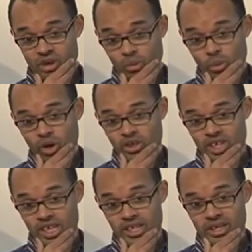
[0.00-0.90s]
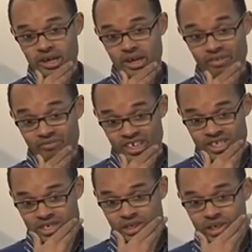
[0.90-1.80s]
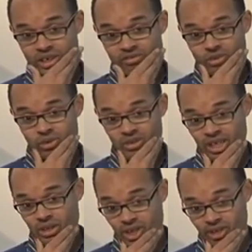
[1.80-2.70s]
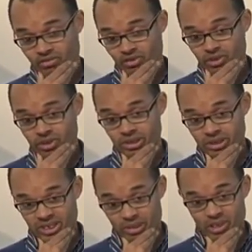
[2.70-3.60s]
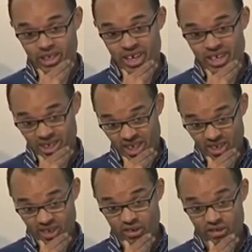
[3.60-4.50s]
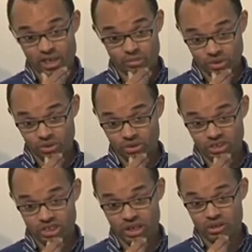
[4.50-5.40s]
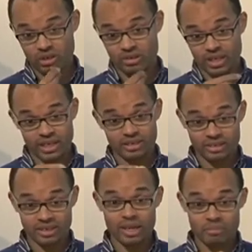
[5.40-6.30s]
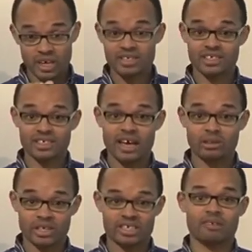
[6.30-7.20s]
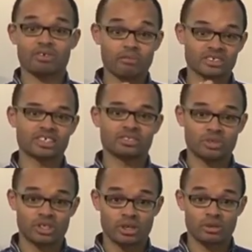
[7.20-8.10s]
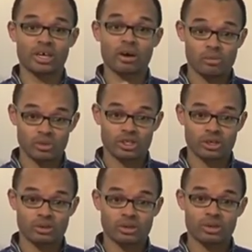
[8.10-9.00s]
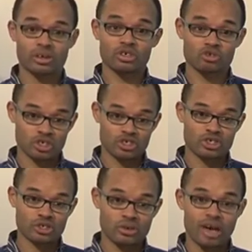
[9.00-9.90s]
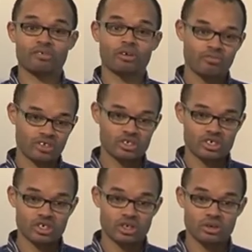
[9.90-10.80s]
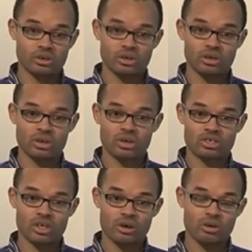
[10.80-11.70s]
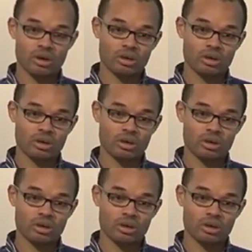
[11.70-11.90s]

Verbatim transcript: what the investors are looking for, they're looking for somebody they think are credible. So they're basically looking to have a conversation with you, get on with you, trust you, have confidence in you. So